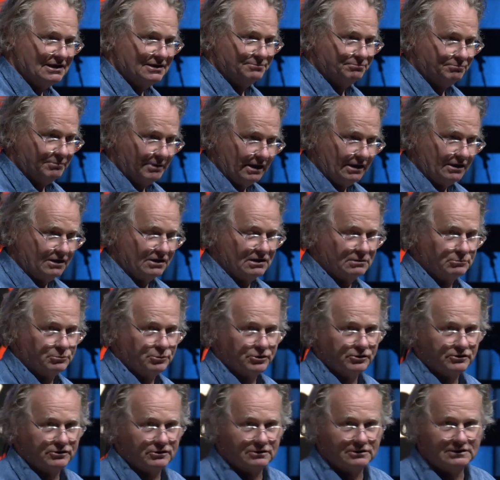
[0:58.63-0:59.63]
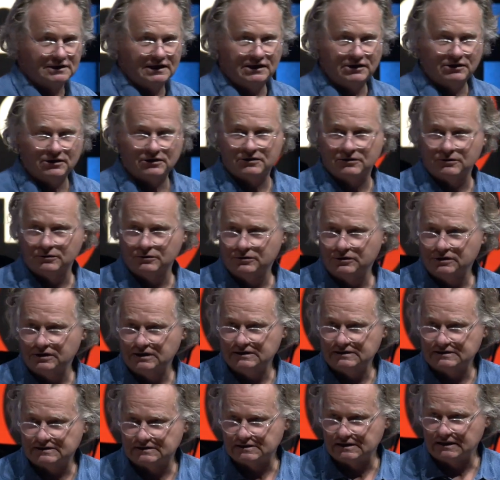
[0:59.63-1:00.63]
Many of them were in their late
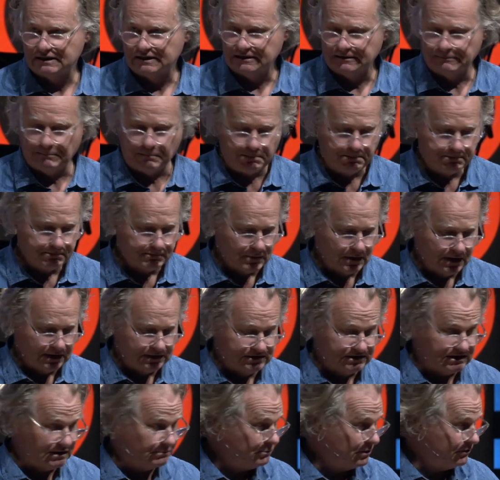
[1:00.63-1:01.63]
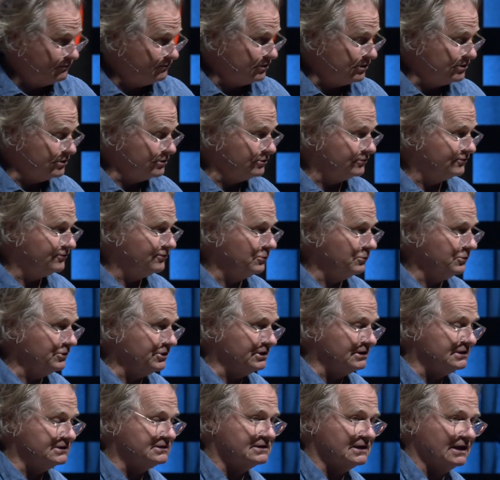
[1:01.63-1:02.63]
30s, some even in their
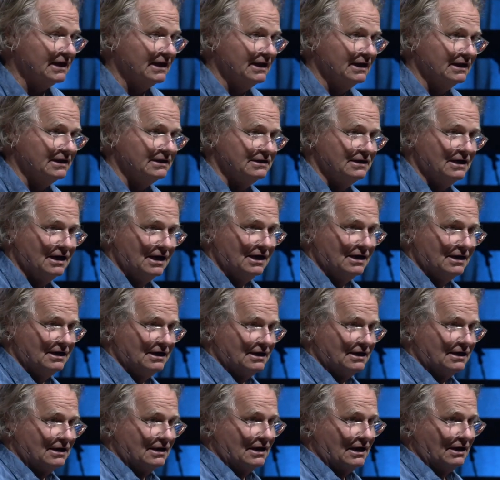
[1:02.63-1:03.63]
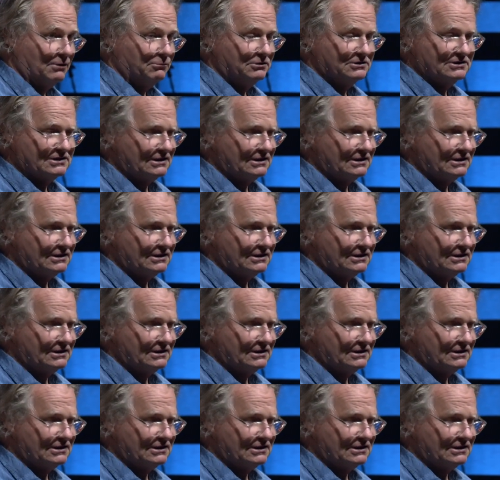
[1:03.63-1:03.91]
40s. And I was